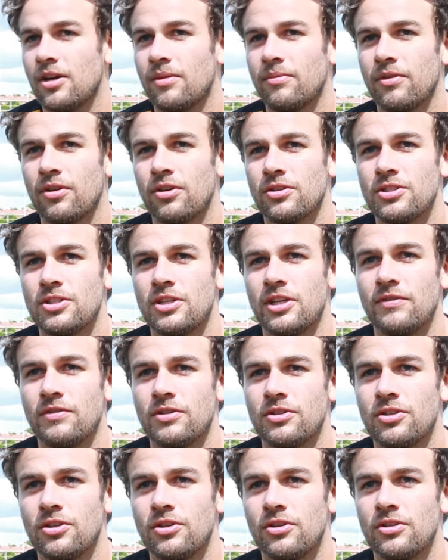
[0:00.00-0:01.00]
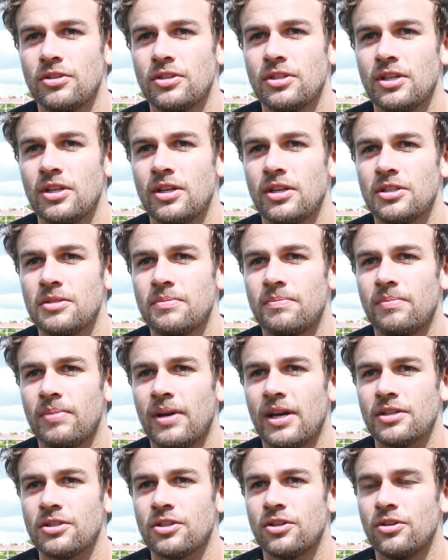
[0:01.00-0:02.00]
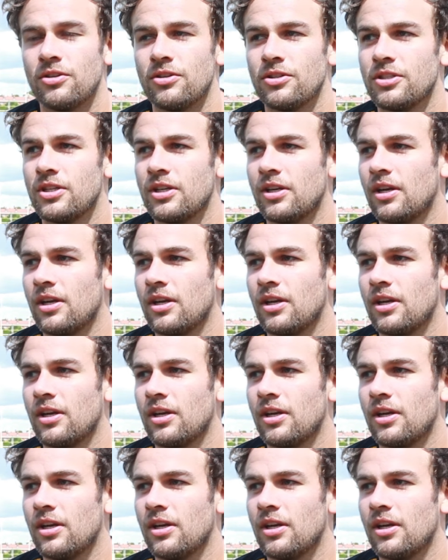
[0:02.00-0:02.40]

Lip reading: I've got Stephen Jones here as backs coach,